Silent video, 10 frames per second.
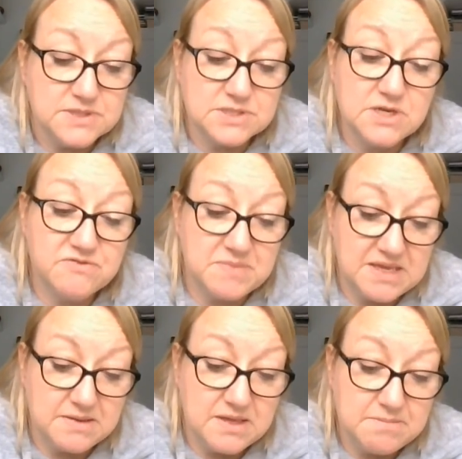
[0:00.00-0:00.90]
Serve me,
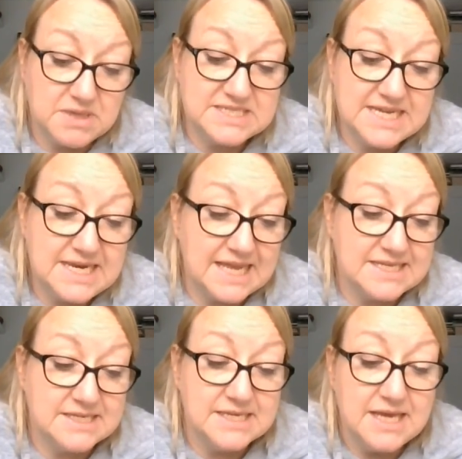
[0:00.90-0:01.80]
my dear
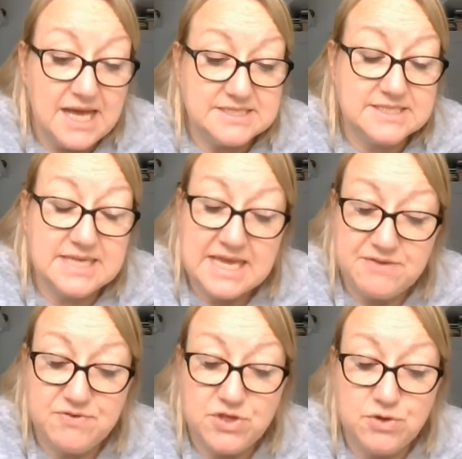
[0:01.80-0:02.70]
Lanyon, and
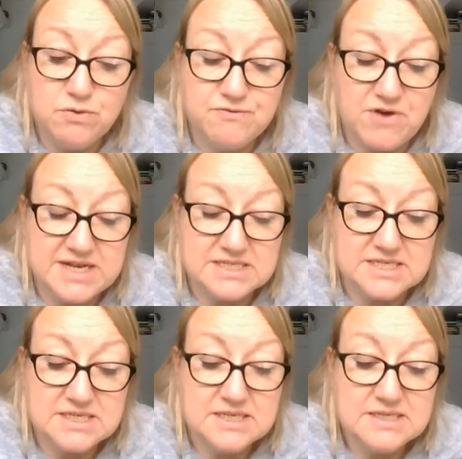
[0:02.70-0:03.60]
save your friend,
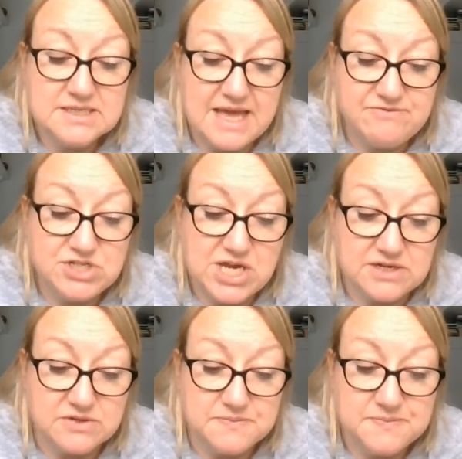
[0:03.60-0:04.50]
Henry
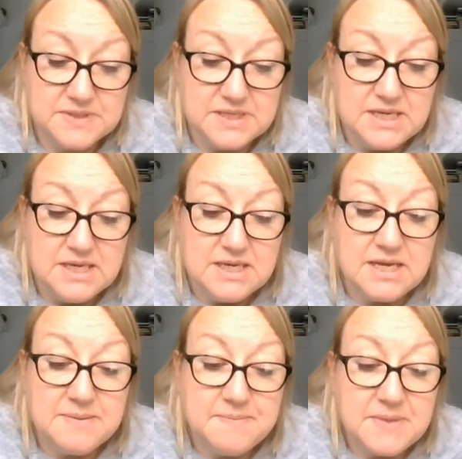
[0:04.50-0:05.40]
Jekyll.
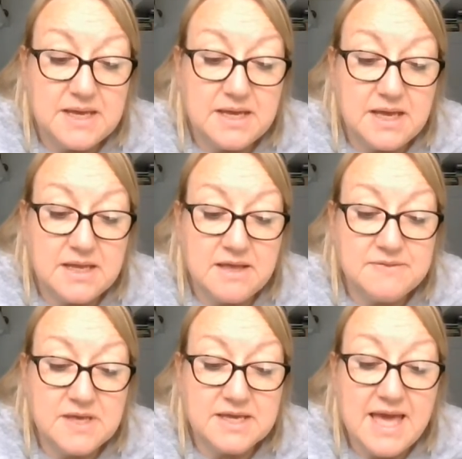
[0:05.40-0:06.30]
Um,
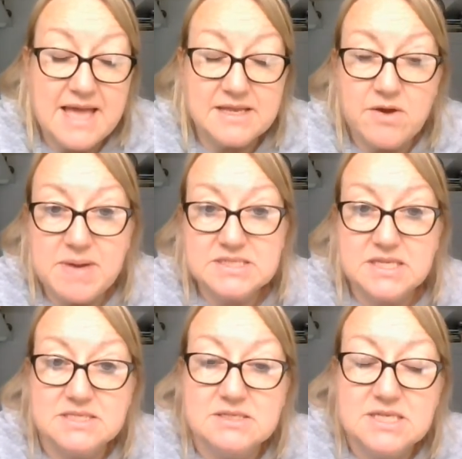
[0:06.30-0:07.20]
and again, going back to
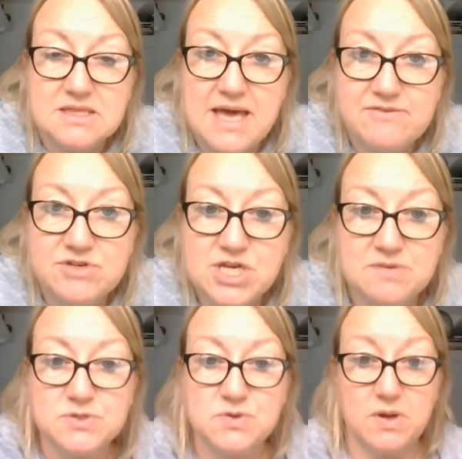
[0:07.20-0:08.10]
this idea that Henry
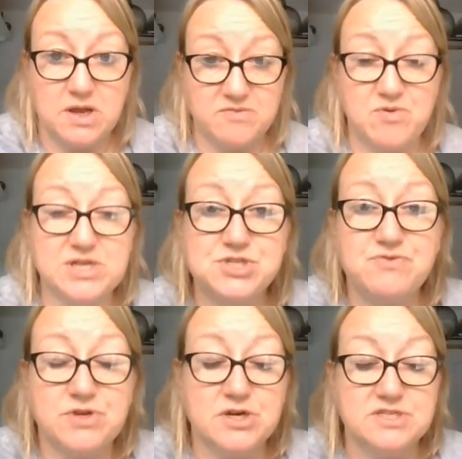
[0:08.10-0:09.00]
Jekyll puts quite a lot of pressure
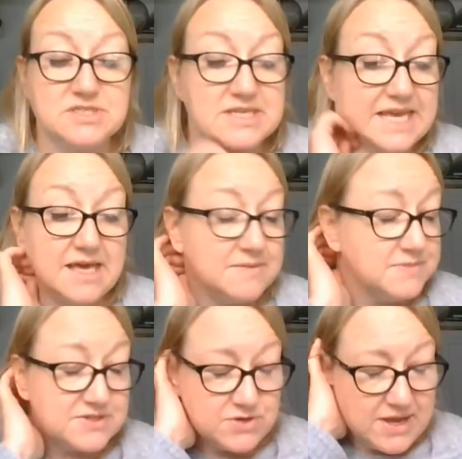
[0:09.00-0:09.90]
on Utterson,
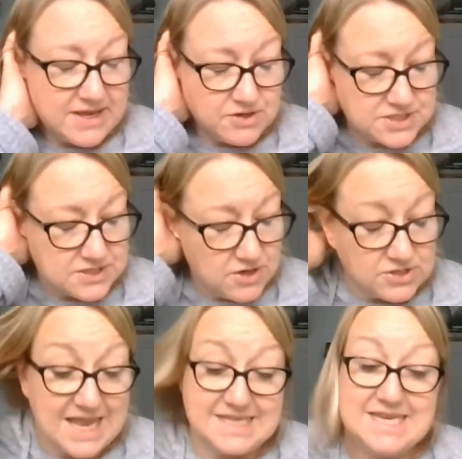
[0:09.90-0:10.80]
sorry, not Utterson,
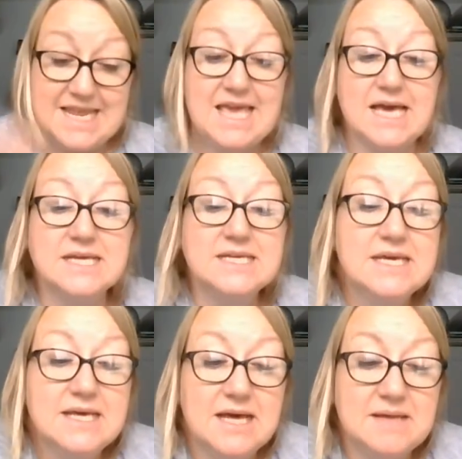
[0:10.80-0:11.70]
on Lanyon here.
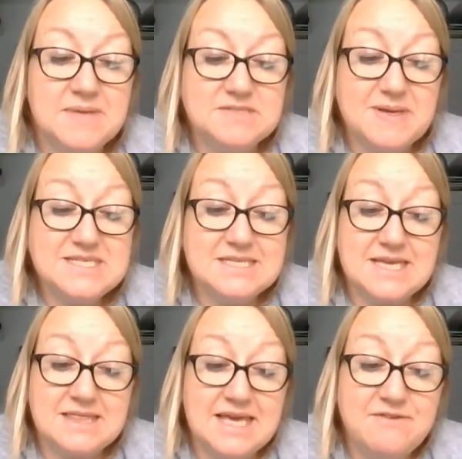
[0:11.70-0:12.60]
He's basically
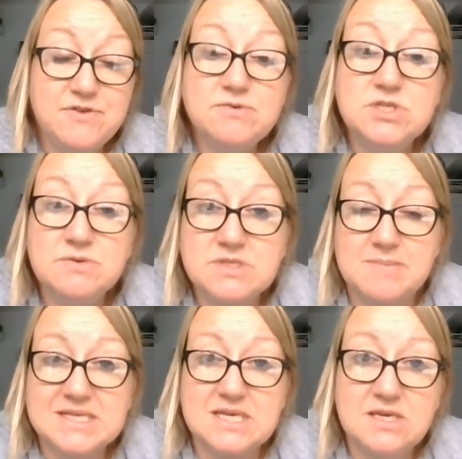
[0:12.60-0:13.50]
saying that if you do as
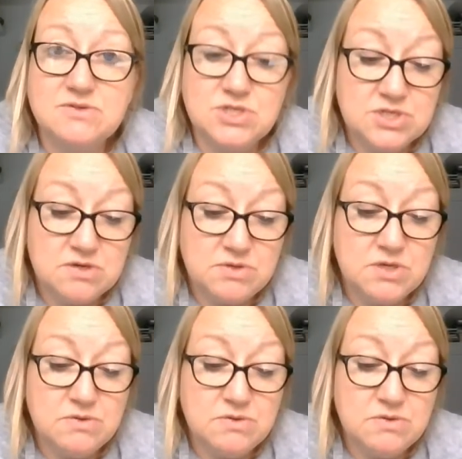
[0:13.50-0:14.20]
I'm asking you to do,